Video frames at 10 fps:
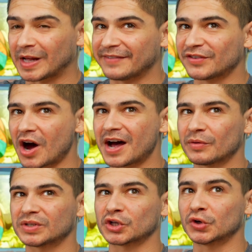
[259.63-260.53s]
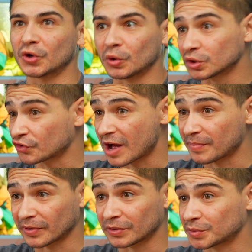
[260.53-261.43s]
I've got was a Gold
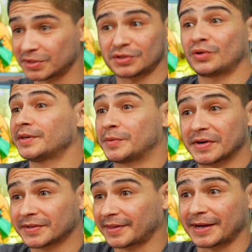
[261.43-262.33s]
Terapagos, which is only worth like